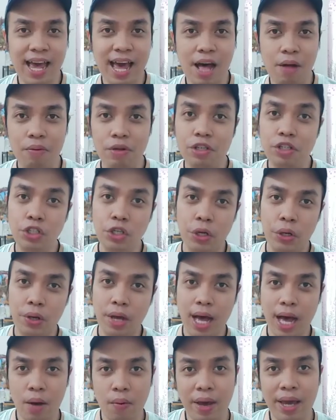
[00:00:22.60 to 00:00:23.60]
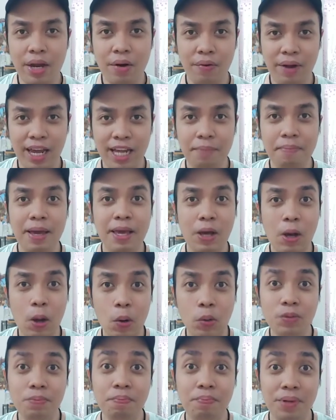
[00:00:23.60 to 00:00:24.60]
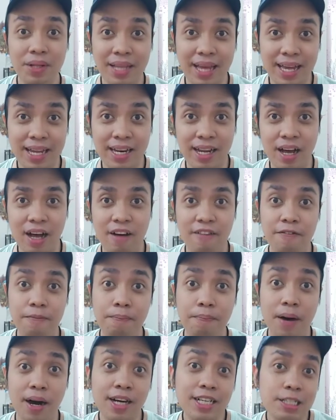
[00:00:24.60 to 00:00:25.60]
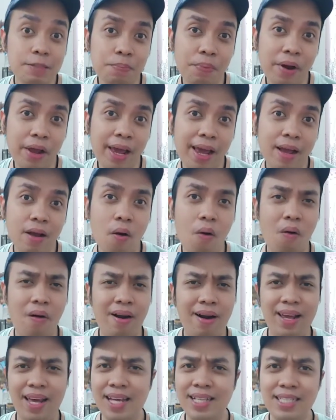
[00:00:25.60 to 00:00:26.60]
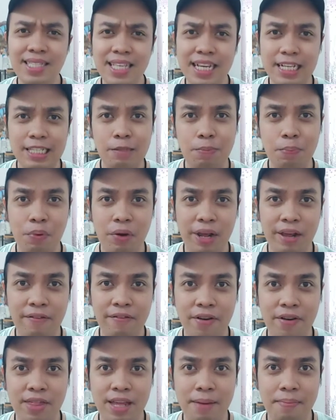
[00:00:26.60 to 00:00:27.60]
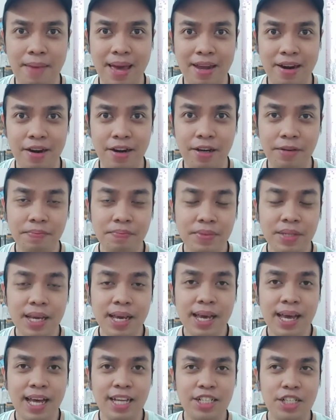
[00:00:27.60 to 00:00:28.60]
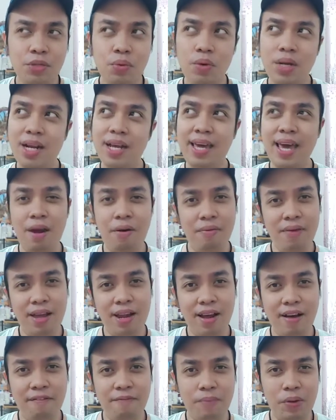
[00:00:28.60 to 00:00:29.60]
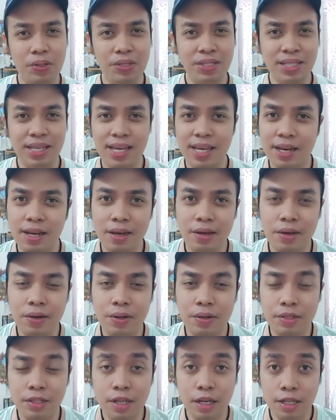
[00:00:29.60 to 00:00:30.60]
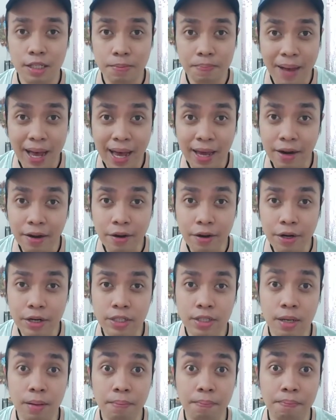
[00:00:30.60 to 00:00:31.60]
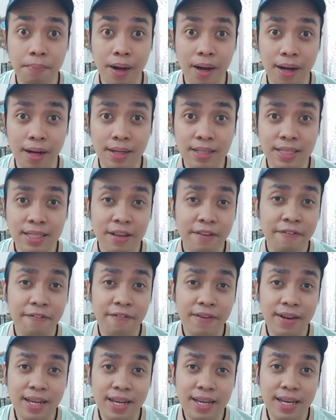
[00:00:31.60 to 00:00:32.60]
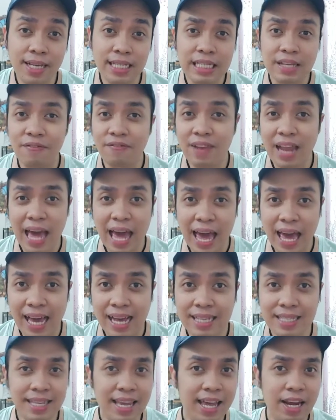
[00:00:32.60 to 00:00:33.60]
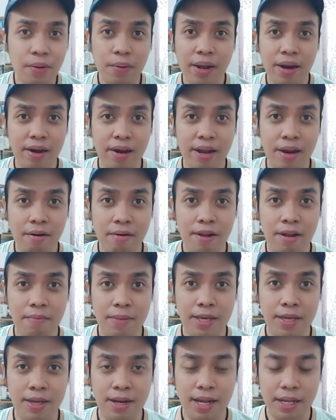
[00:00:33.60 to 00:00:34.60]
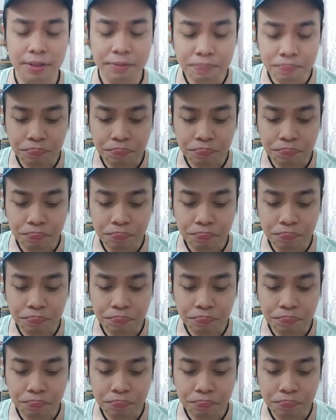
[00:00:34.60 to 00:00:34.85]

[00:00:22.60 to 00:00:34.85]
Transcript: I will show you how I create my own blend of bug spray or insect spray for that matter. I just want to get rid of mosquitoes, spiders, bugs, fleas, flies, anywhere here in my unit.